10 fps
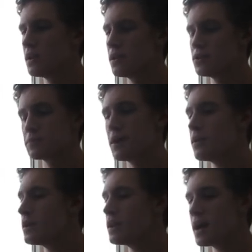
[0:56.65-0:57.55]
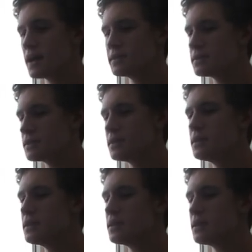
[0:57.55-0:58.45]
This paradise
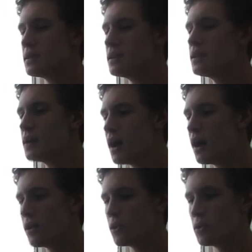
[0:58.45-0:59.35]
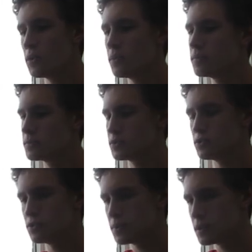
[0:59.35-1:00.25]
city I hope
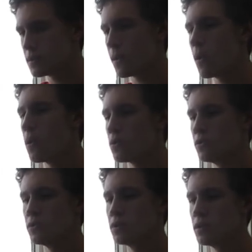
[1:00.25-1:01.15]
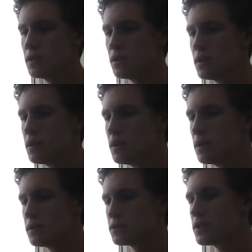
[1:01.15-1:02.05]
to behold.
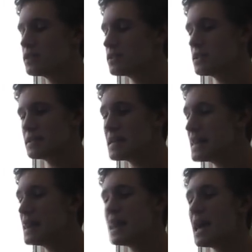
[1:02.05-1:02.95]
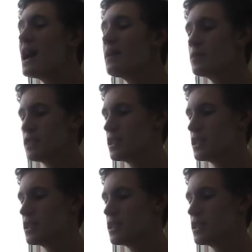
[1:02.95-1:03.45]
The treasures that lie